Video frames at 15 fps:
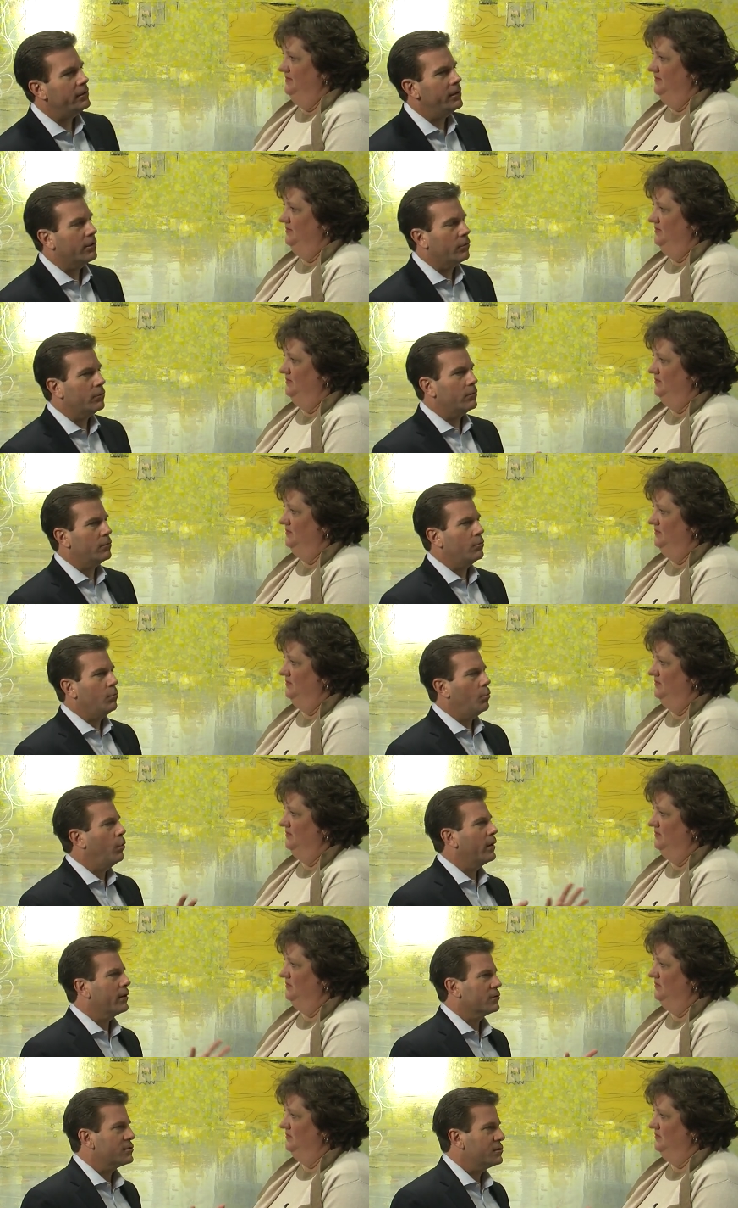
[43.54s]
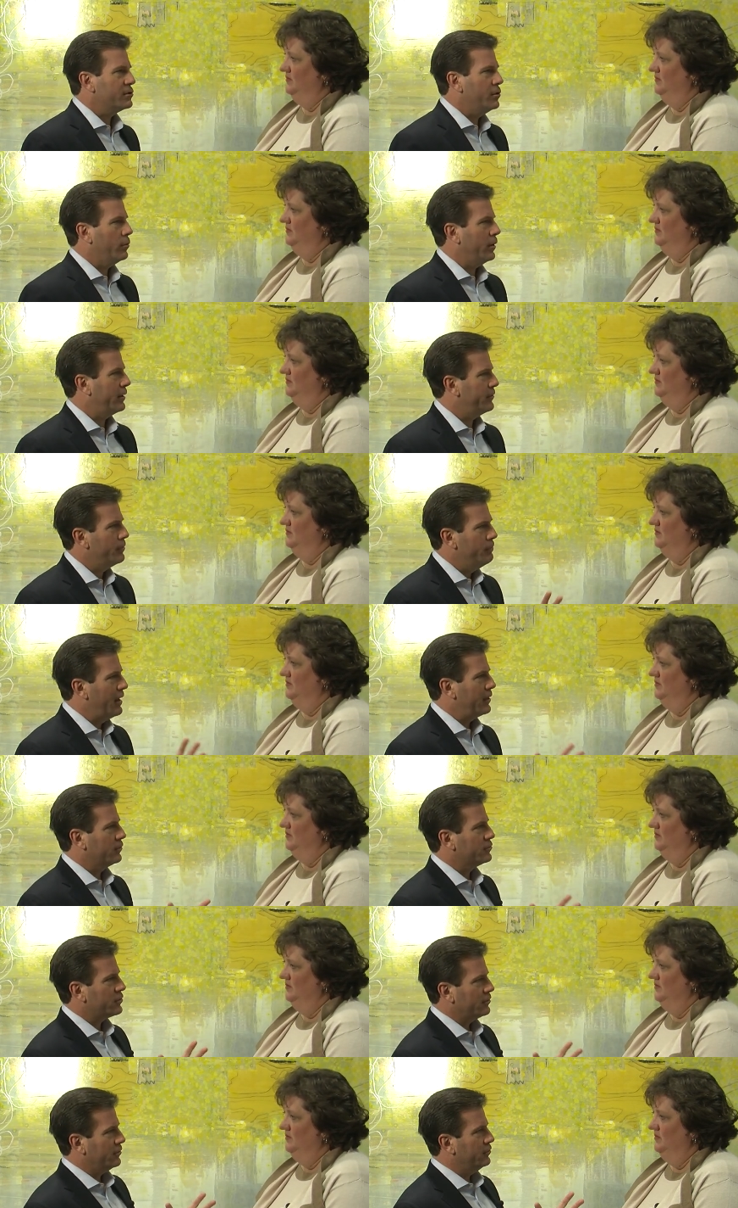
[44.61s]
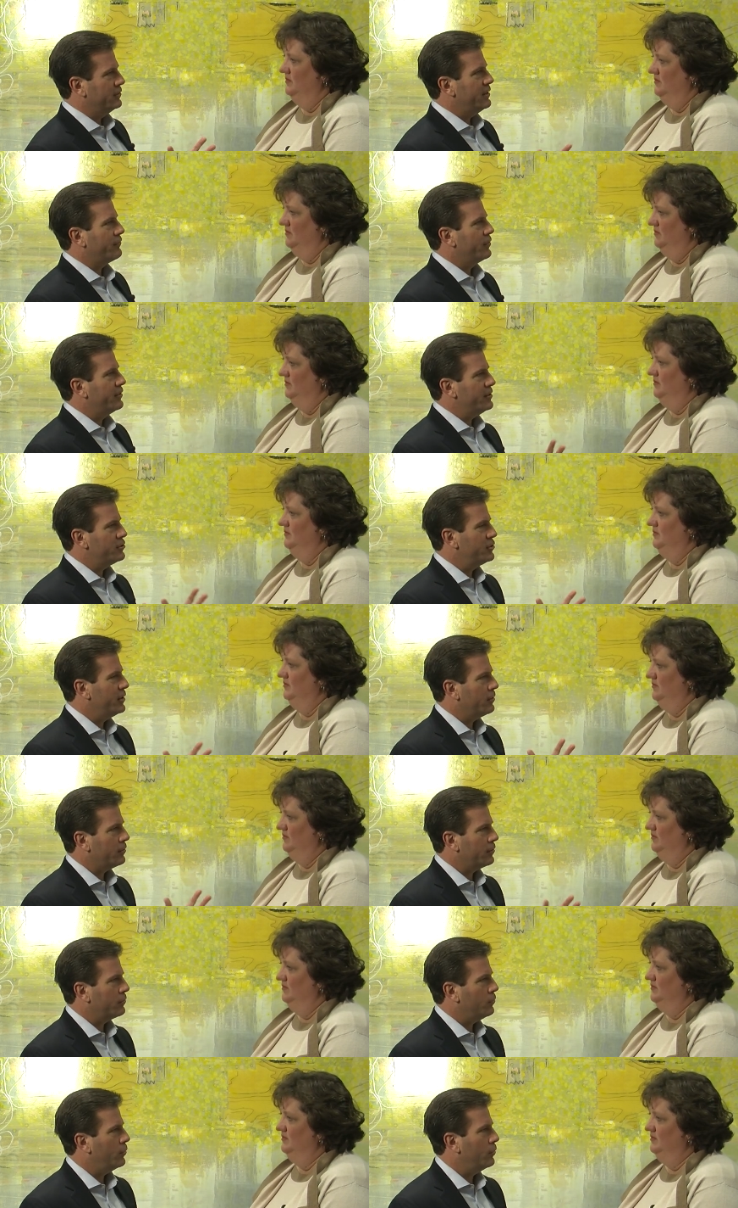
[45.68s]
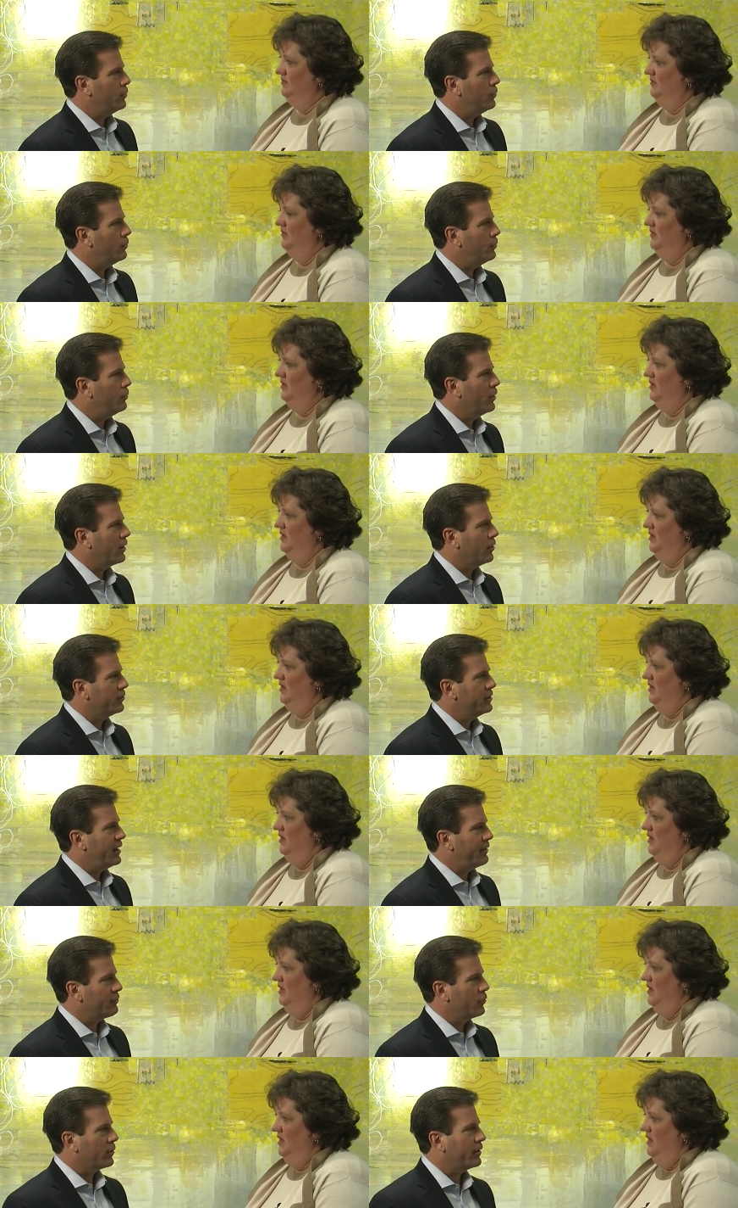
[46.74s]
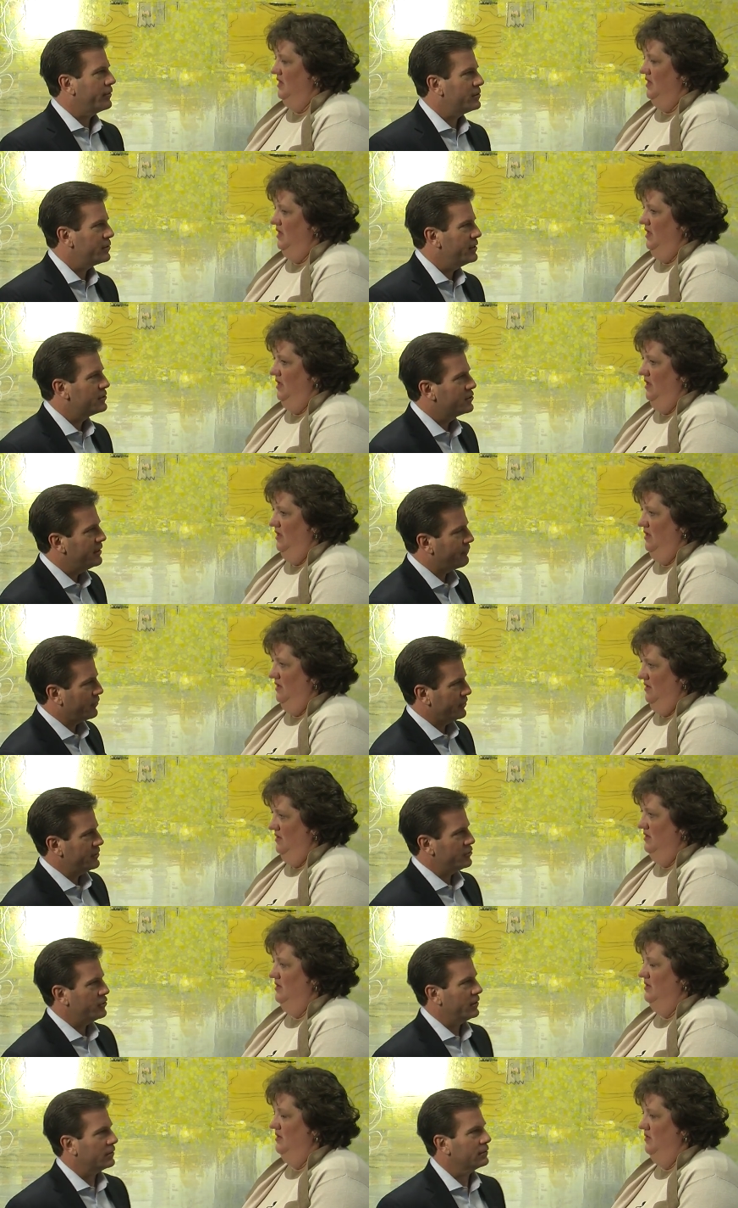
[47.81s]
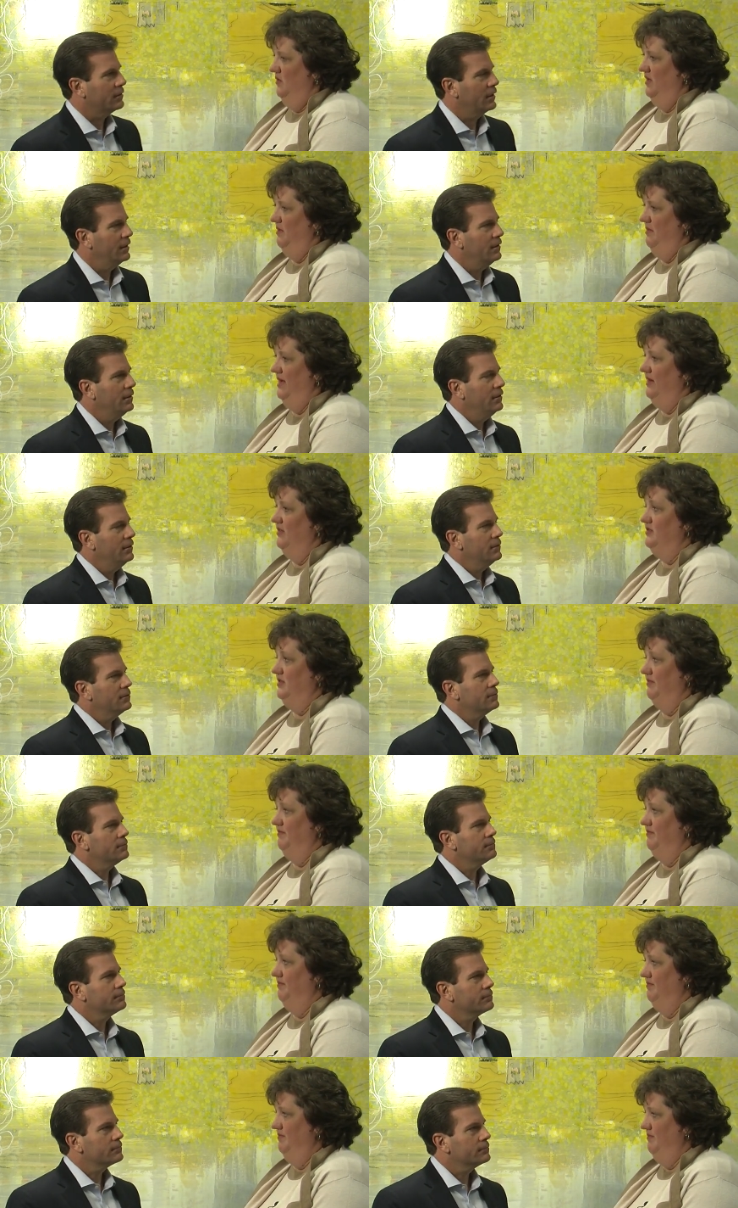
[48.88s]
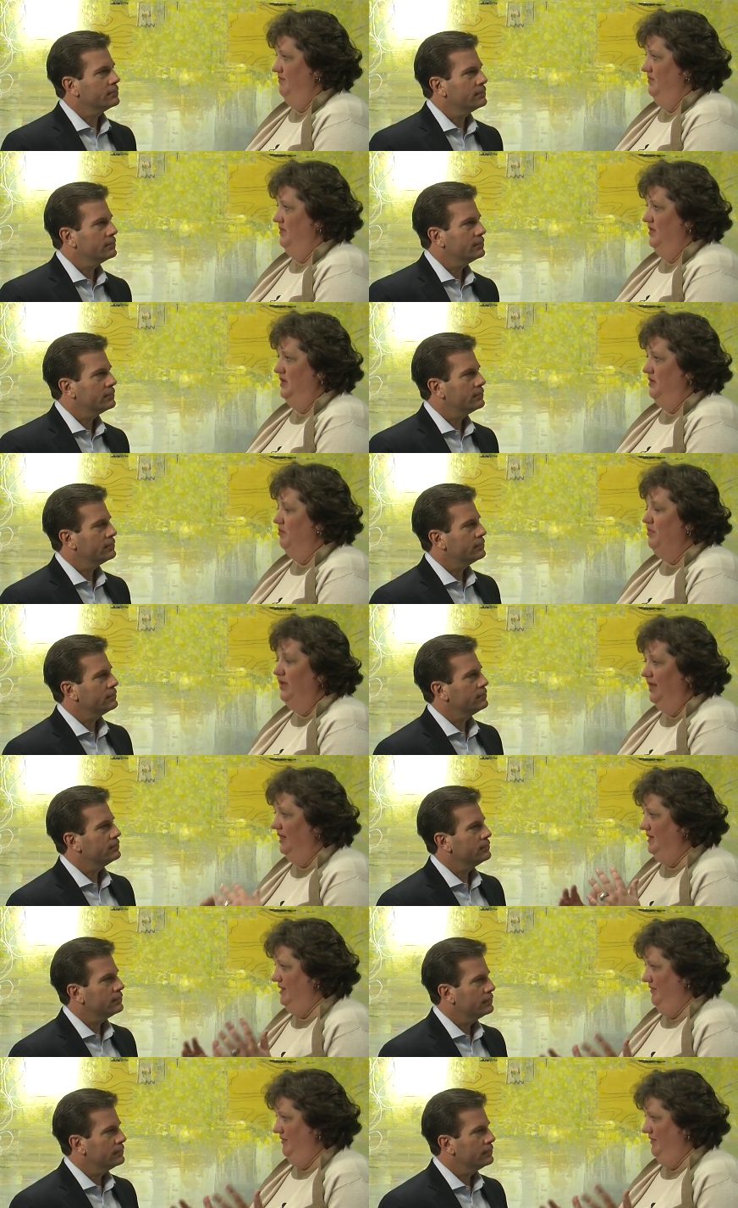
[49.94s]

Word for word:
Speaker 1: you know, what else is new? Uh, the medals are a little different this year. Or what all do you have going on that's different this year?
Speaker 2: Well, the medals are completely